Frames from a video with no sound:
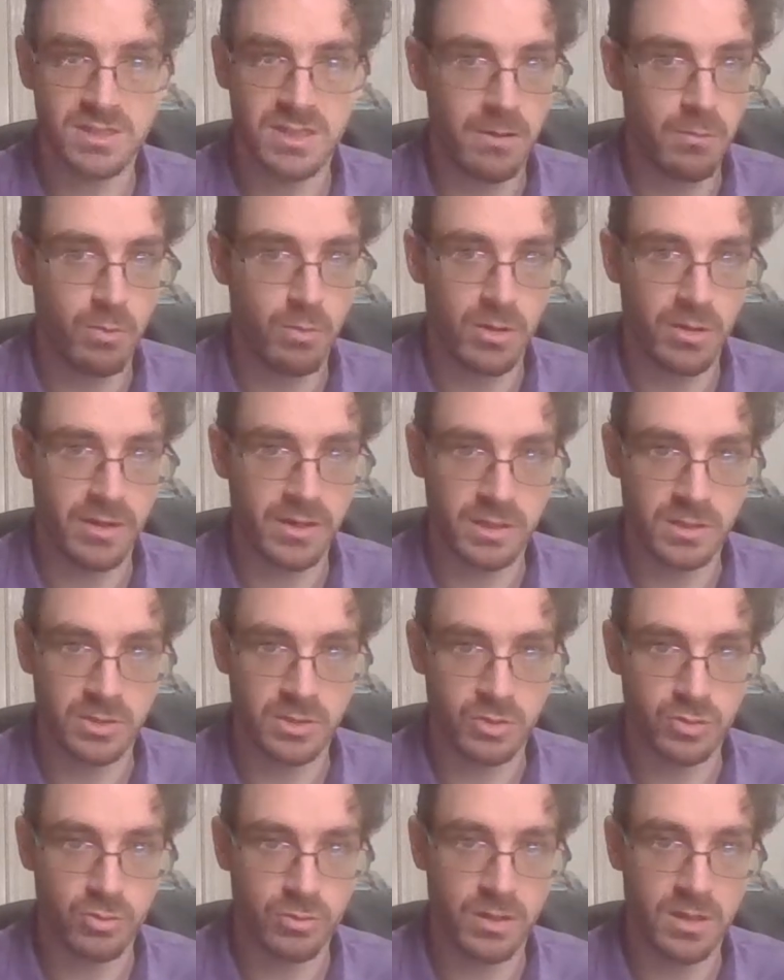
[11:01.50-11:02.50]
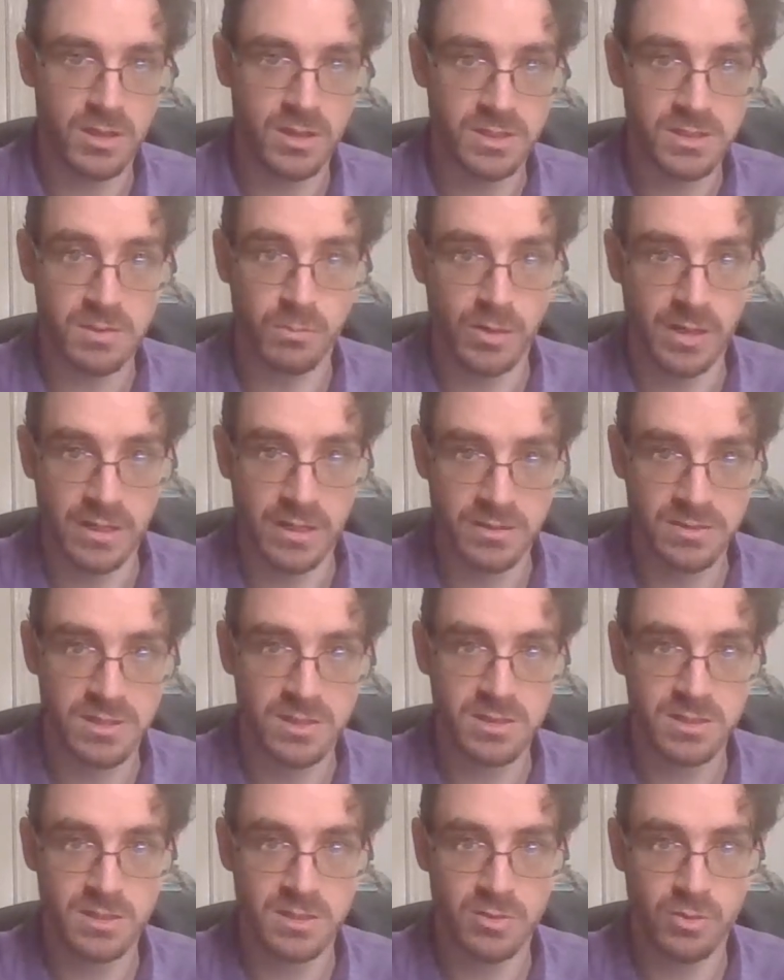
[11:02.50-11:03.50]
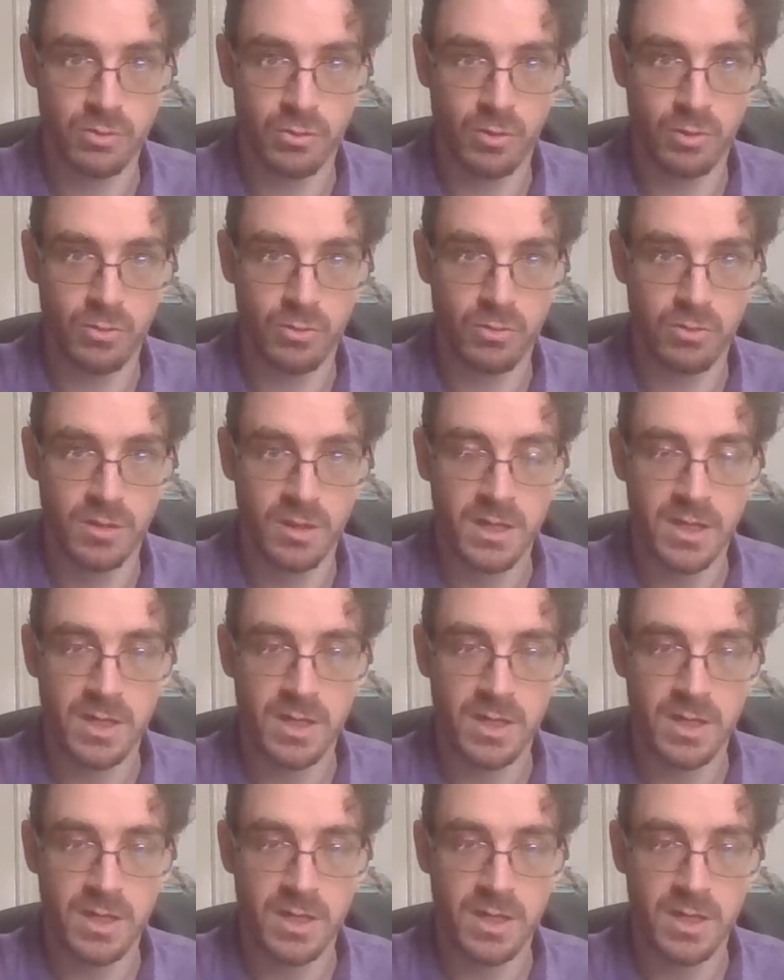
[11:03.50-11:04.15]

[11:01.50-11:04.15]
they were in someone else's control